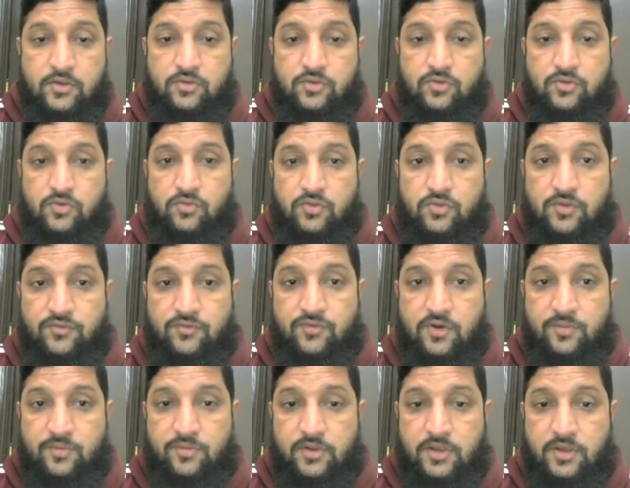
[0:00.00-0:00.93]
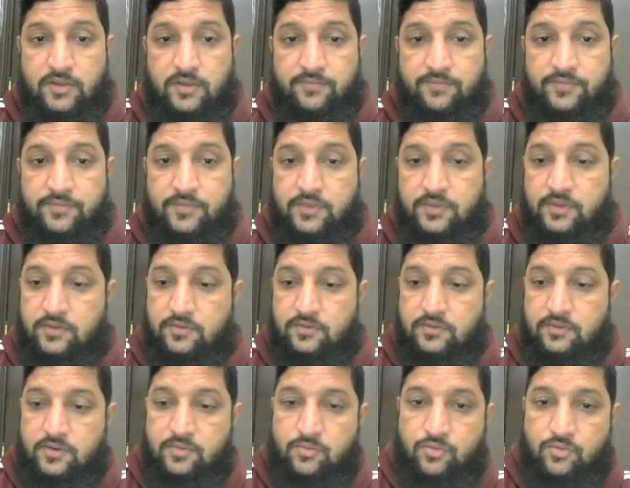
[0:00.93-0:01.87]
So the formula,
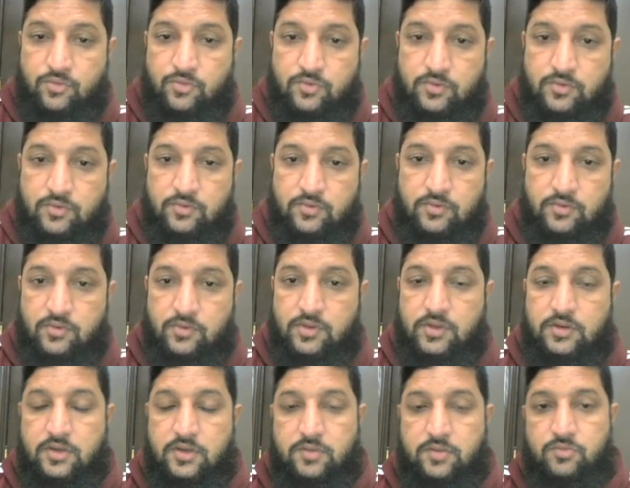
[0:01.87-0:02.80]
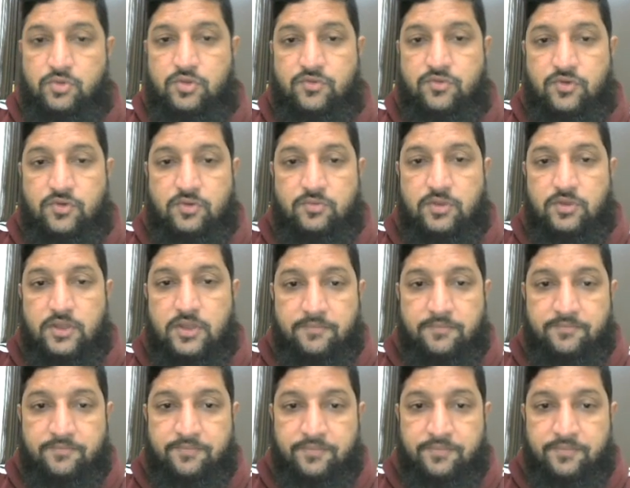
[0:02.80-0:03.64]
the formula.